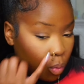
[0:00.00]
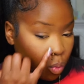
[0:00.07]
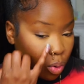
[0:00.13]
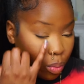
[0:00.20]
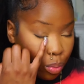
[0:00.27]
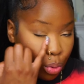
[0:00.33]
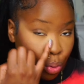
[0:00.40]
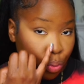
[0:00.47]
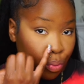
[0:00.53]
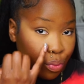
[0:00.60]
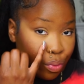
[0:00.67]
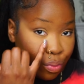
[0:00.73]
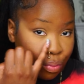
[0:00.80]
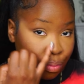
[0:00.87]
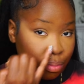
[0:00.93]

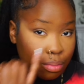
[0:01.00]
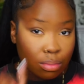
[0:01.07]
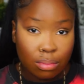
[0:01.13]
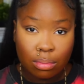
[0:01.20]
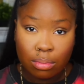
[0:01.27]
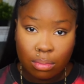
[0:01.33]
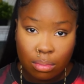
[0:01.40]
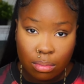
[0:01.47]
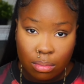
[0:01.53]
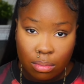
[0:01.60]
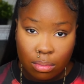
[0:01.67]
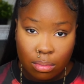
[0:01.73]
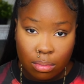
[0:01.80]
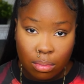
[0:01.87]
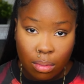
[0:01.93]
remove
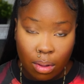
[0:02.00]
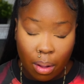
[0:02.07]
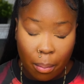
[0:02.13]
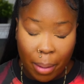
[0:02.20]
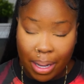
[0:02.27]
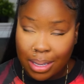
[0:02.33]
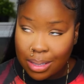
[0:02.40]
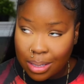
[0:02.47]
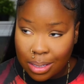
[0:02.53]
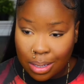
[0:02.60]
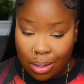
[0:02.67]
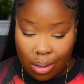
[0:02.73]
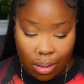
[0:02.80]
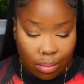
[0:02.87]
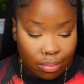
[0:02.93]
my
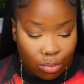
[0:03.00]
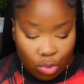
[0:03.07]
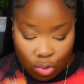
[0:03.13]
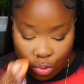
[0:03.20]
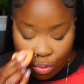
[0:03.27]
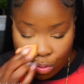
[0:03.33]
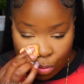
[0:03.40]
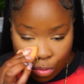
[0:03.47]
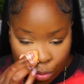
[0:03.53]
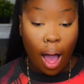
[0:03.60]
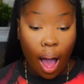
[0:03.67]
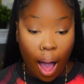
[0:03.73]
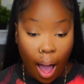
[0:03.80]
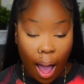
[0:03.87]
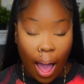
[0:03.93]
concealer.
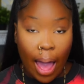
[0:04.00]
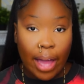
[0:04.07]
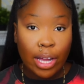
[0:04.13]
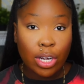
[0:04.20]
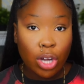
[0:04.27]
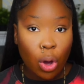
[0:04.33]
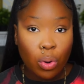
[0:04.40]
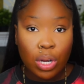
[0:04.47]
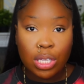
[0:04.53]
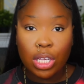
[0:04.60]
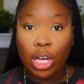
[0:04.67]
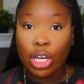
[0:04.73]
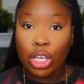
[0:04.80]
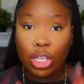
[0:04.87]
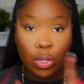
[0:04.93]
I noticed
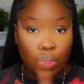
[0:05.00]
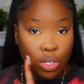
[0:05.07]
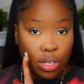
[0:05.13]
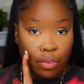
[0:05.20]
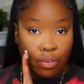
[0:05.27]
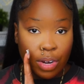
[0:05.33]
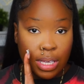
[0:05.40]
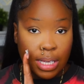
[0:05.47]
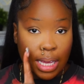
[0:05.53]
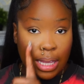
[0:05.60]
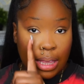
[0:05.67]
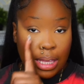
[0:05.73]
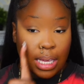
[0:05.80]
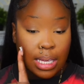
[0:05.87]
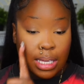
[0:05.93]
a huge difference.
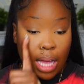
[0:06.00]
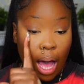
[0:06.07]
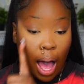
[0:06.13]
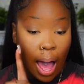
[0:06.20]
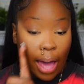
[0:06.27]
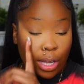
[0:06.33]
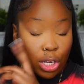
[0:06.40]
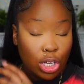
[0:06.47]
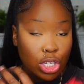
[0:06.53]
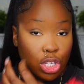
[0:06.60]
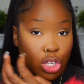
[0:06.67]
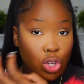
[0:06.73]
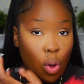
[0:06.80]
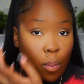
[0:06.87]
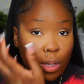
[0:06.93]
Like, this eye looks
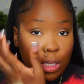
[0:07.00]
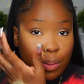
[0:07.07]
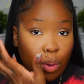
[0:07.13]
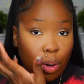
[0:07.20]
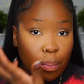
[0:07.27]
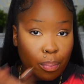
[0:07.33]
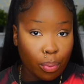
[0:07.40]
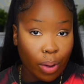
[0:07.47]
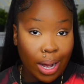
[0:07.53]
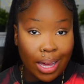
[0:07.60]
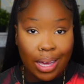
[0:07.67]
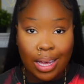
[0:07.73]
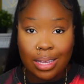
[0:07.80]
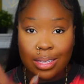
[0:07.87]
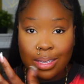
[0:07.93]
so much more
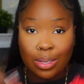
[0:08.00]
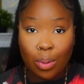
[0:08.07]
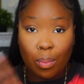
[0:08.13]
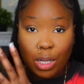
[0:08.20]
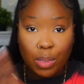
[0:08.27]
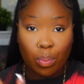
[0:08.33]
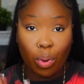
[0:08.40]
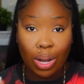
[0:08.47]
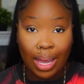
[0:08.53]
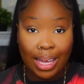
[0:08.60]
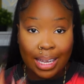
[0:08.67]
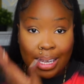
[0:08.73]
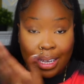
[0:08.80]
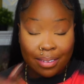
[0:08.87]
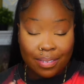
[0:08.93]
bright and so much more, like,
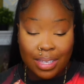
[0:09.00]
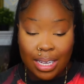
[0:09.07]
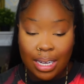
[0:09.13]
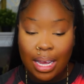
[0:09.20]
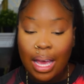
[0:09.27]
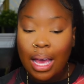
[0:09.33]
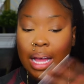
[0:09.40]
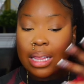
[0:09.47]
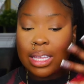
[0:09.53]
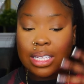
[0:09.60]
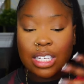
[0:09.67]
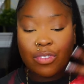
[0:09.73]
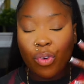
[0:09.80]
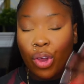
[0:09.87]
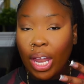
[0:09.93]
lifted. This
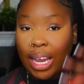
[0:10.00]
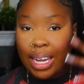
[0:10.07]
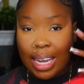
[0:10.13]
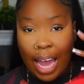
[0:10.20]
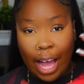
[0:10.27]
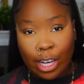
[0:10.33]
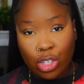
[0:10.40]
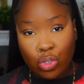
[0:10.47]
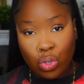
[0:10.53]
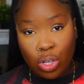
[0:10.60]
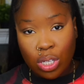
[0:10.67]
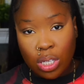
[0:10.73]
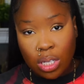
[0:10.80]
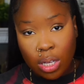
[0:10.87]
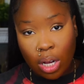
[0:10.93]
is very, like, natural,
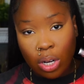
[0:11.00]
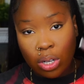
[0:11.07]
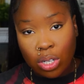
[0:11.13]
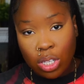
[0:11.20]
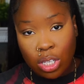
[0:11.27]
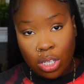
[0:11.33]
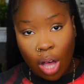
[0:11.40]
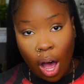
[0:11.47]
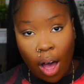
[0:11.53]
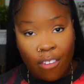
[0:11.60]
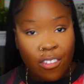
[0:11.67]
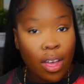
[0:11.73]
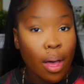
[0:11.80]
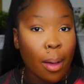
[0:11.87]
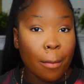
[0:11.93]
subtle,
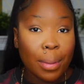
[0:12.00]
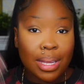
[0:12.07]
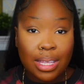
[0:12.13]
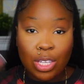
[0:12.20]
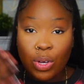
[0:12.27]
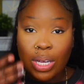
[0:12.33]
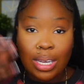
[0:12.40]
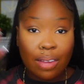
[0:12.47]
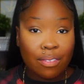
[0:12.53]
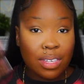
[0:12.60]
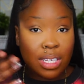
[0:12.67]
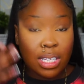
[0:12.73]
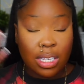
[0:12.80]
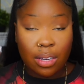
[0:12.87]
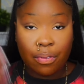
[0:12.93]
soft. But you can definitely
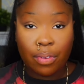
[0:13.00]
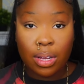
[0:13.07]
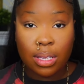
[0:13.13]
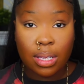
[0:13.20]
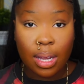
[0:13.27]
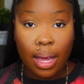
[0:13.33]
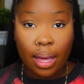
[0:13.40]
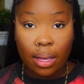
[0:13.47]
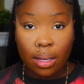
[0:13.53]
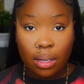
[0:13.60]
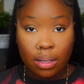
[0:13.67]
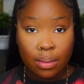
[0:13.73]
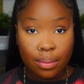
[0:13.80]
see the difference. Like,